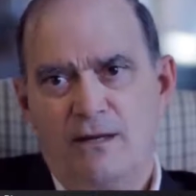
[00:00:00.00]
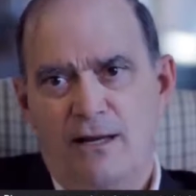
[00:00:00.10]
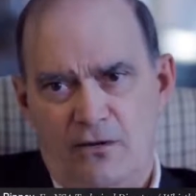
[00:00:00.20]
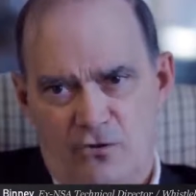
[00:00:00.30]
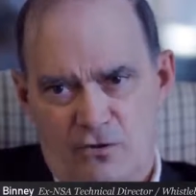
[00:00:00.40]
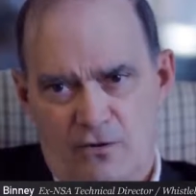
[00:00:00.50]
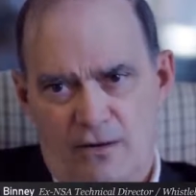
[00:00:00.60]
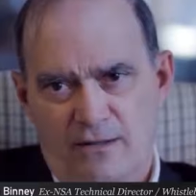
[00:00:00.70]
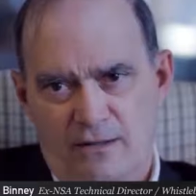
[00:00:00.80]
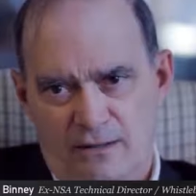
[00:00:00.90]
and
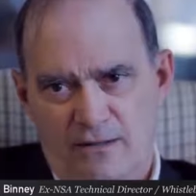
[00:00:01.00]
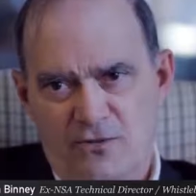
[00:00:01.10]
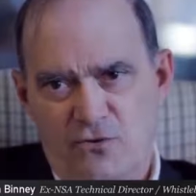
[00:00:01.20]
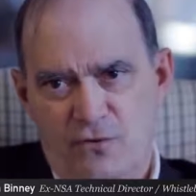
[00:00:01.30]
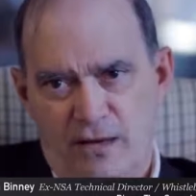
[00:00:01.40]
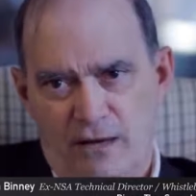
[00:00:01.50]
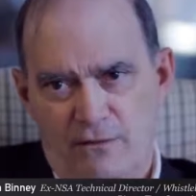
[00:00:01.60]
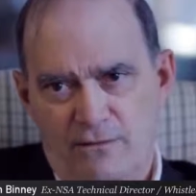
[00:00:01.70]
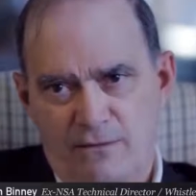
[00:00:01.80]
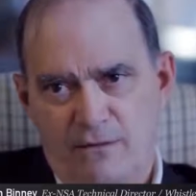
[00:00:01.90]
ensuring that the list you
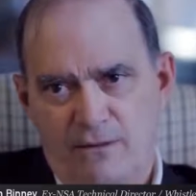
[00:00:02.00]
have